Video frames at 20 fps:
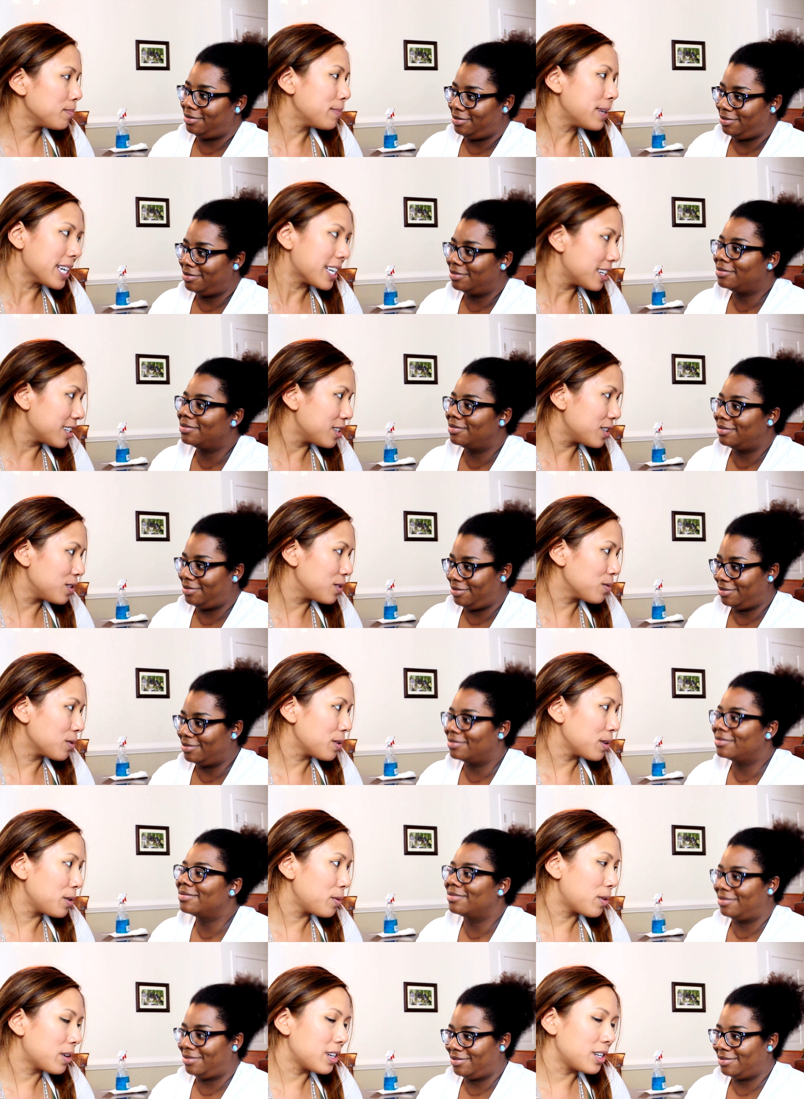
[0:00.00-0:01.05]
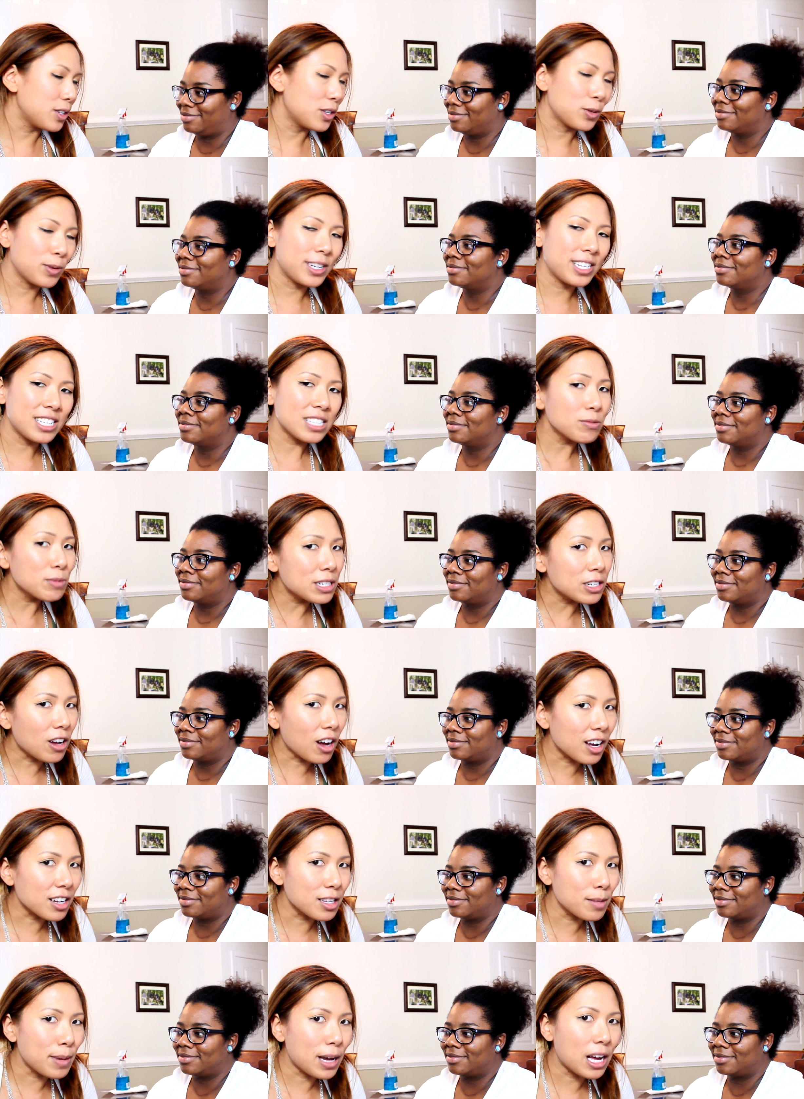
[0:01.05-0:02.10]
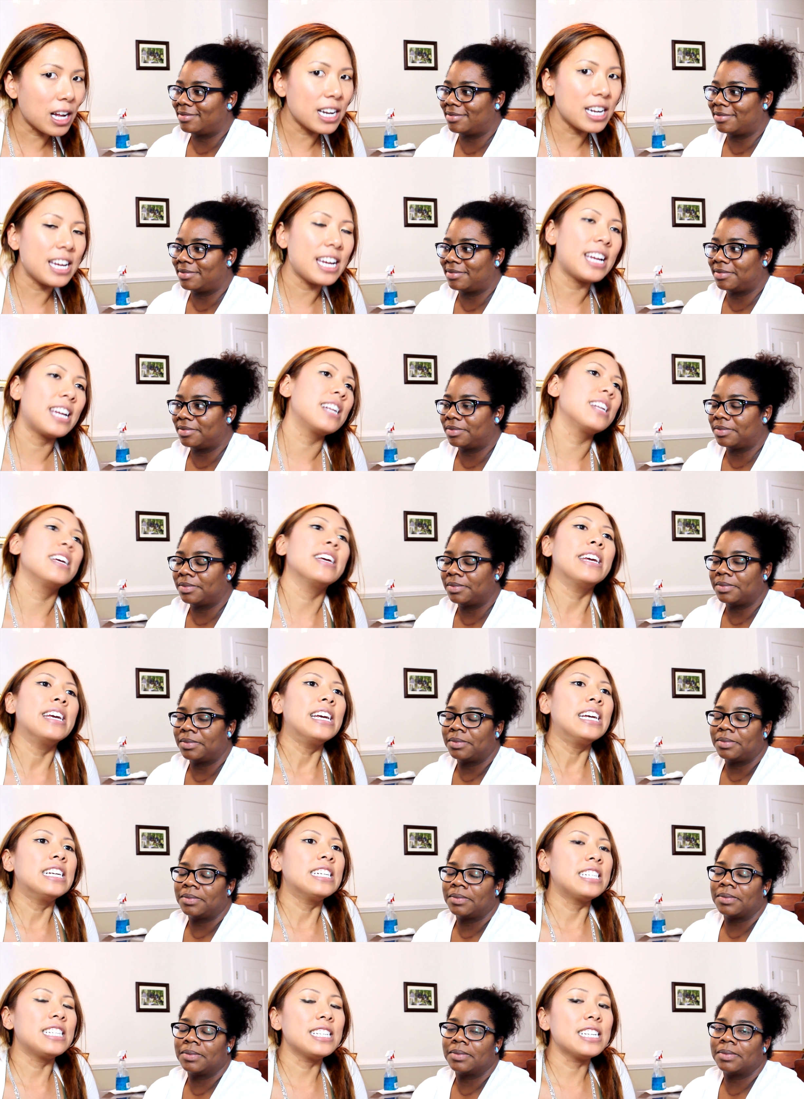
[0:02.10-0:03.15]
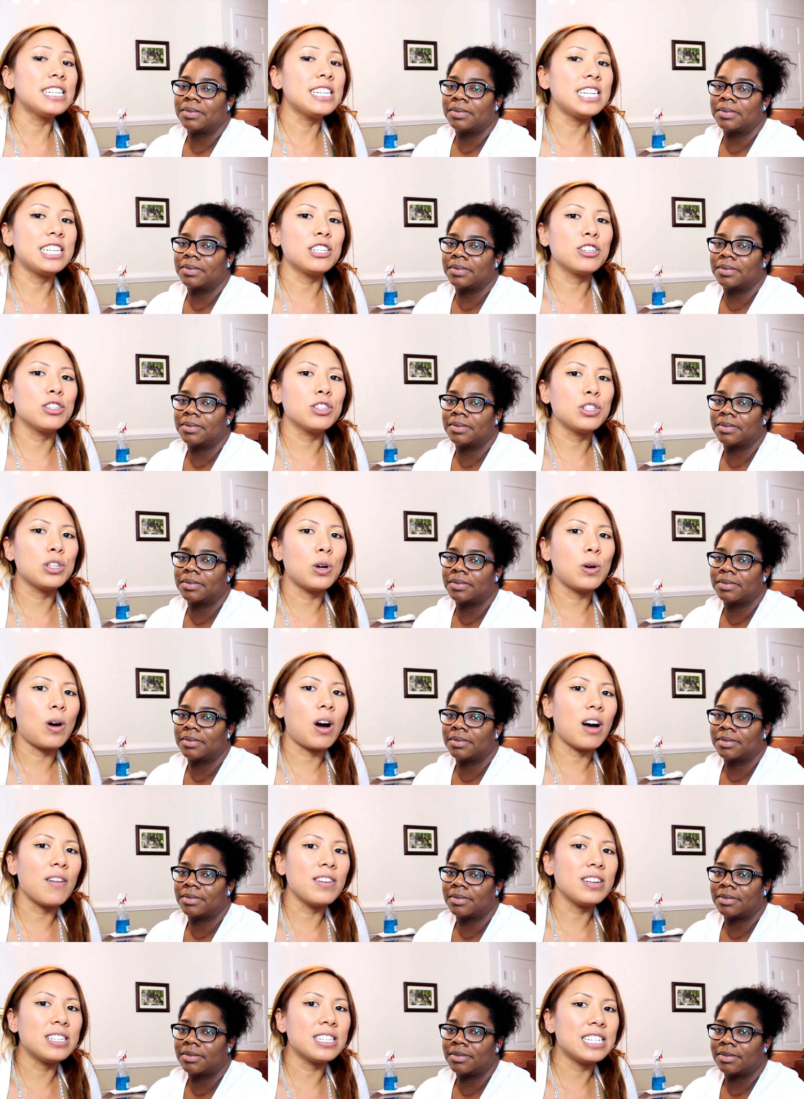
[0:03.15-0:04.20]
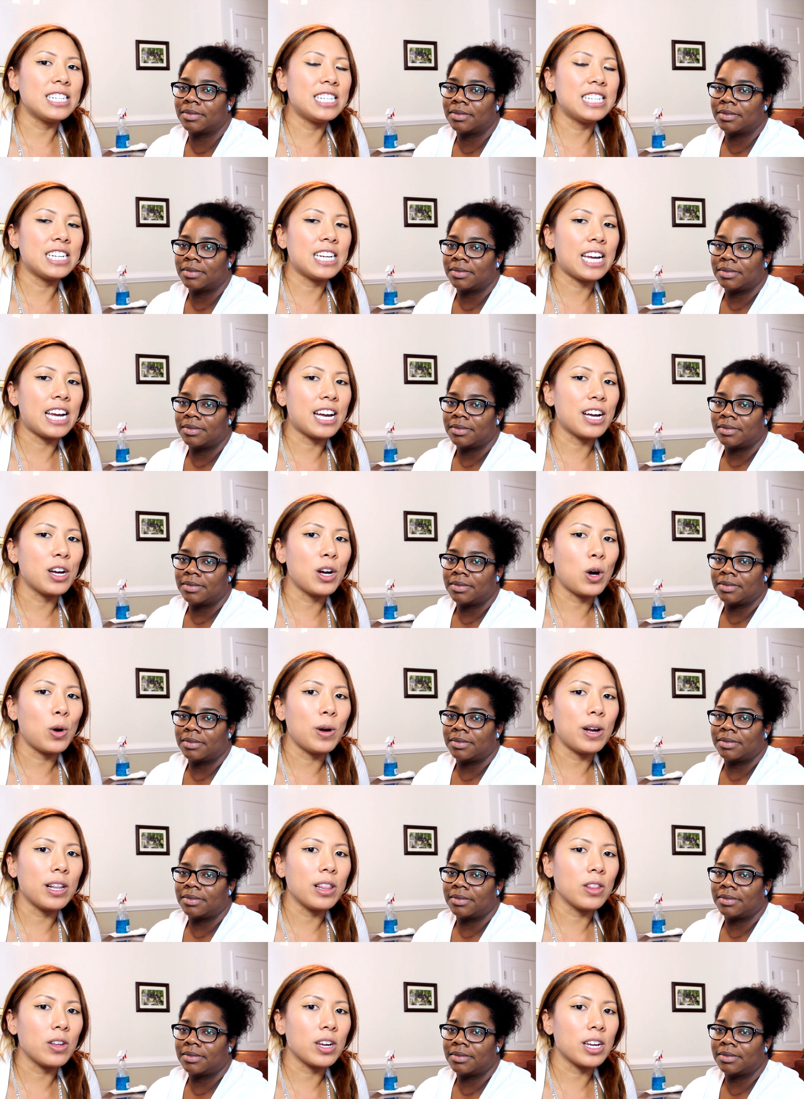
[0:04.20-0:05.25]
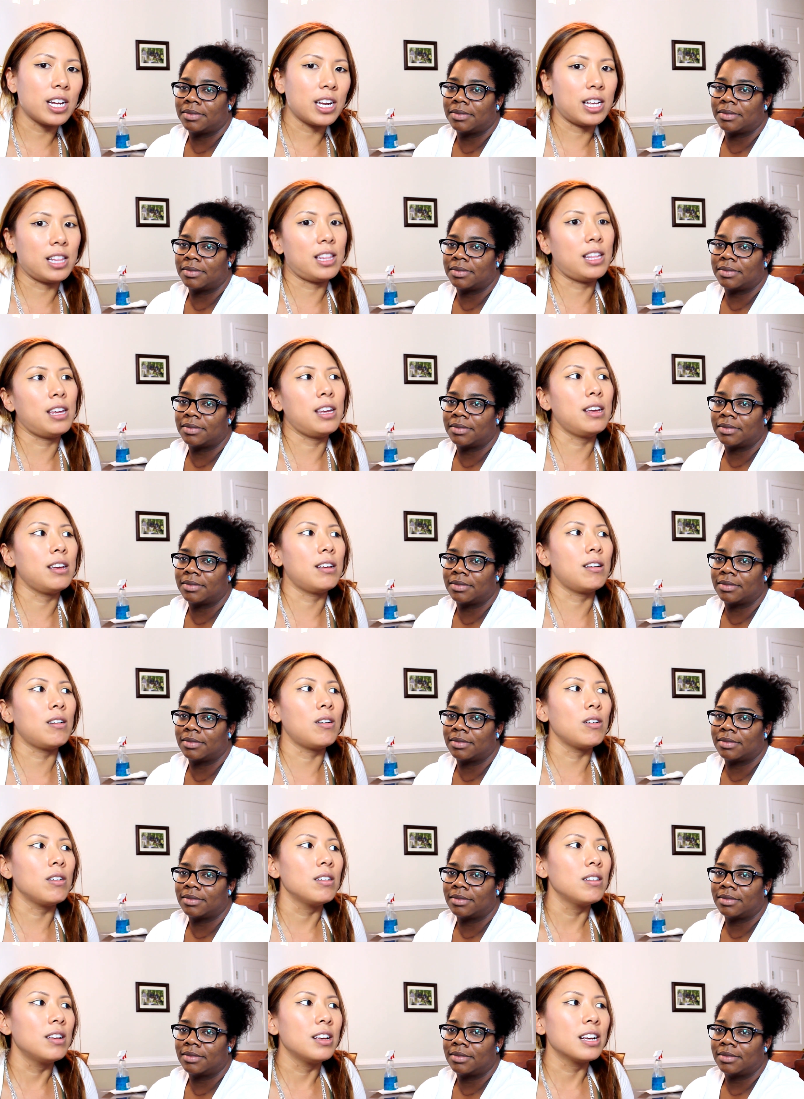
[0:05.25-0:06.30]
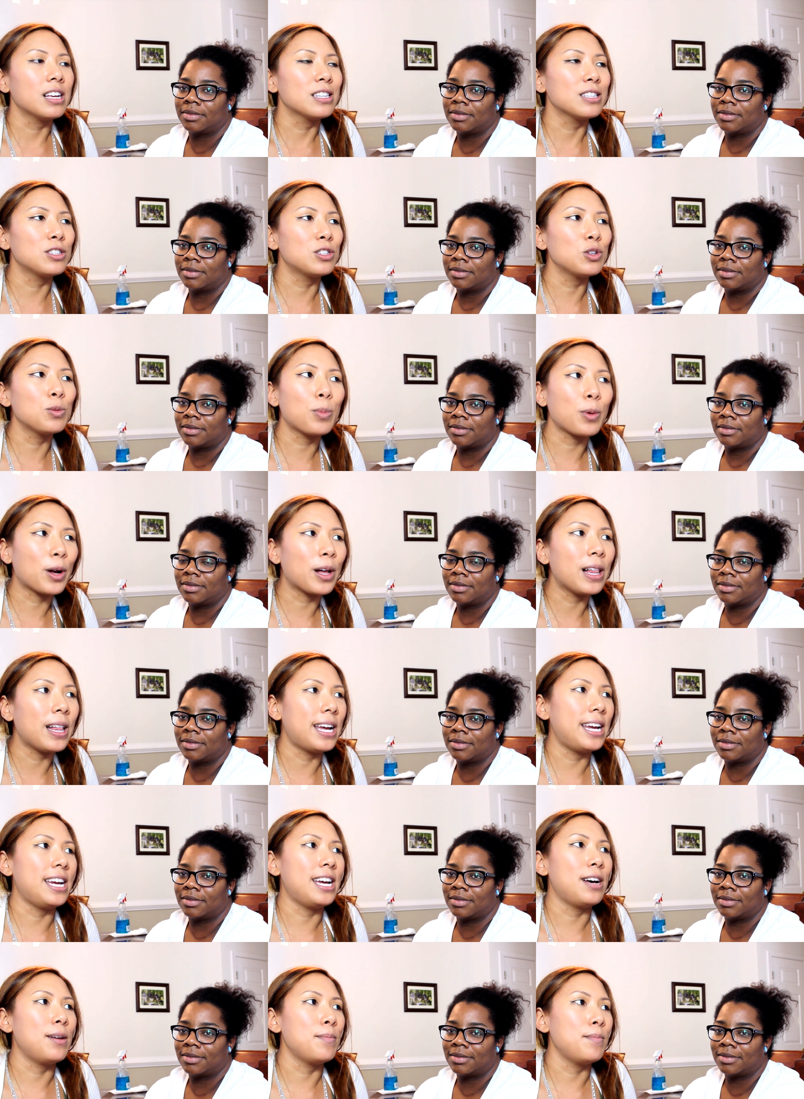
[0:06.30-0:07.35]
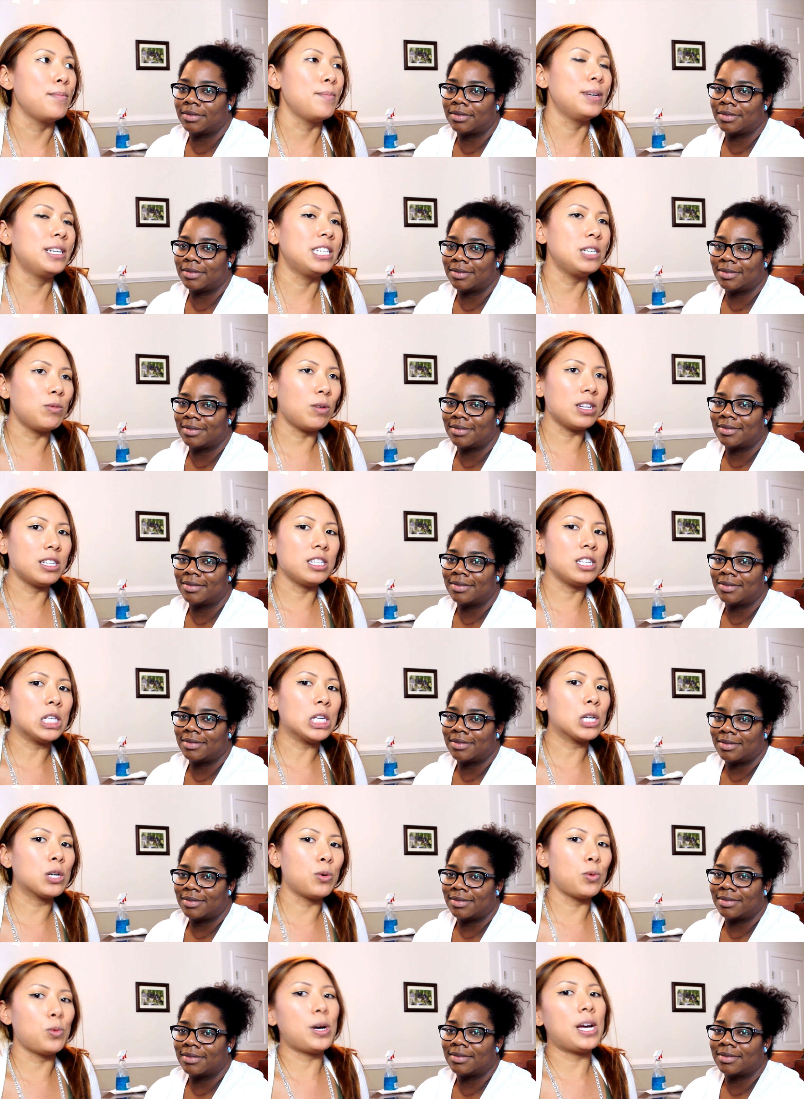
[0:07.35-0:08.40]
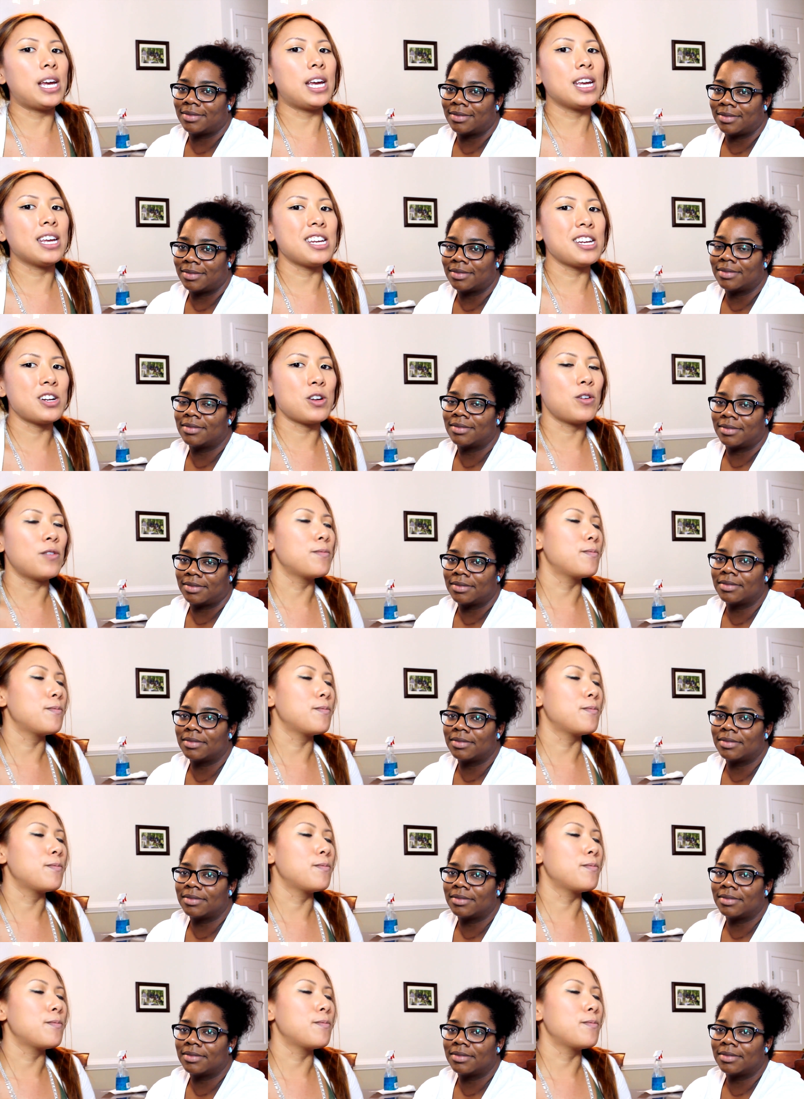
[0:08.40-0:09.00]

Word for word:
Speaker 1: to pick and choose what you want to do. So we talked about it, and she's a teacher, so obviously she can't go in looking like super glam, but she wants to look awake, you know,